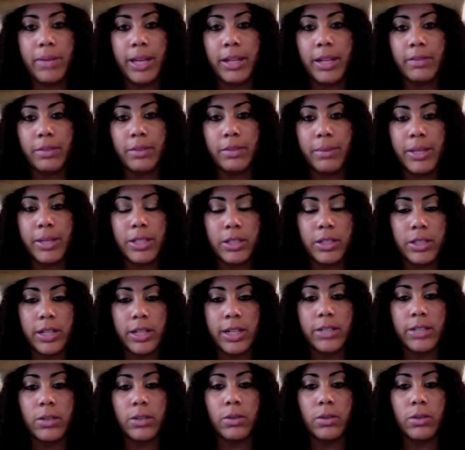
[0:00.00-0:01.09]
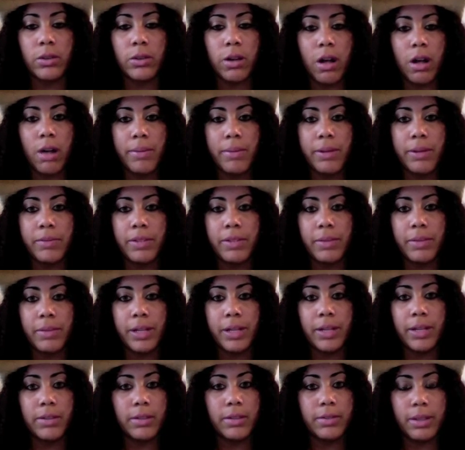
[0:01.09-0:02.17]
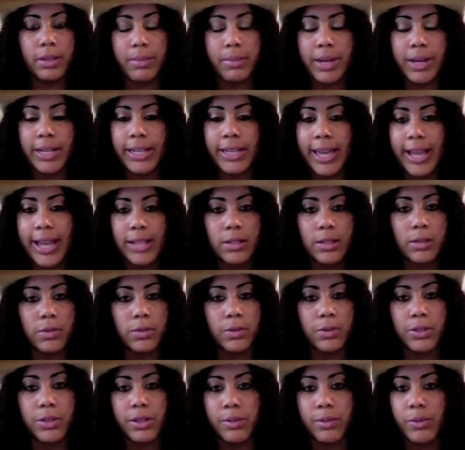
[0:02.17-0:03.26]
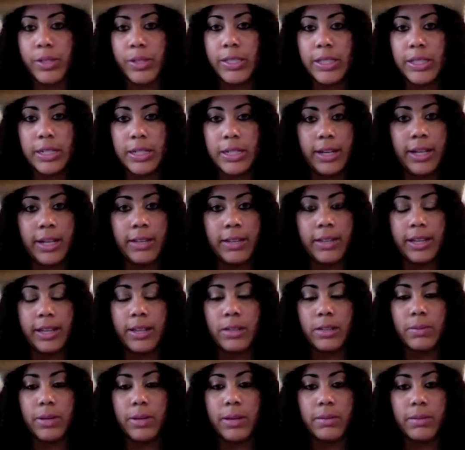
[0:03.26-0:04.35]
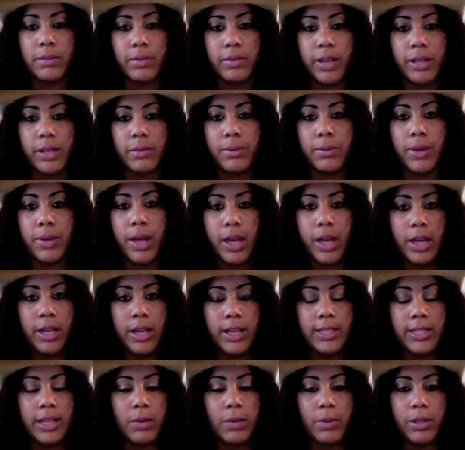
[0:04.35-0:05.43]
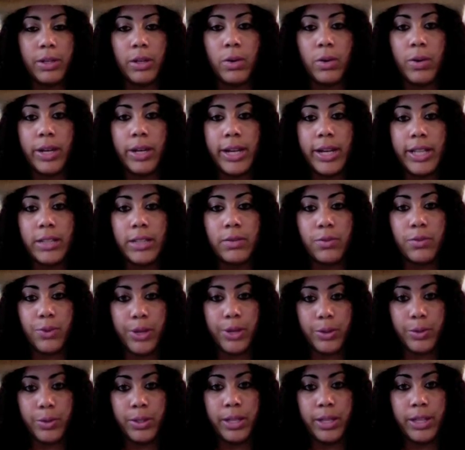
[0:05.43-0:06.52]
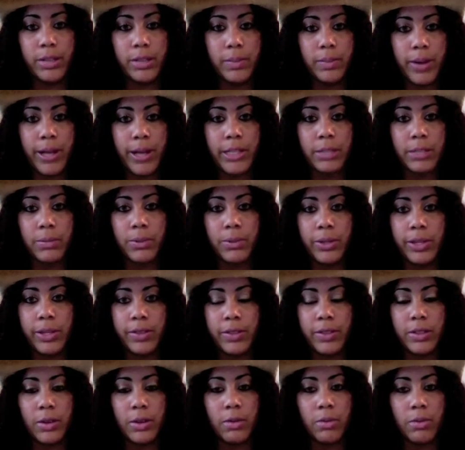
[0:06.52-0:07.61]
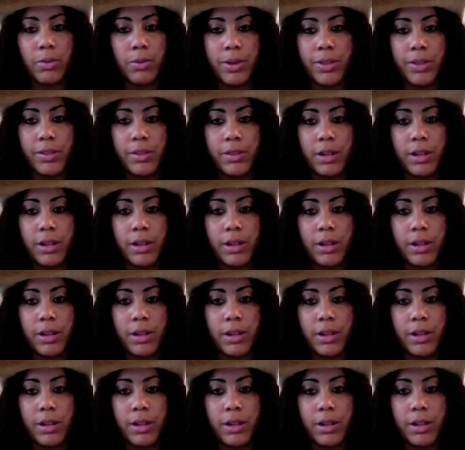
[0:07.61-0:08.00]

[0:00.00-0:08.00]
I left a message today and told her to call me if somebody cancels for some reason and anything else becomes available, because I want to go in as frequently as possible to get this over with.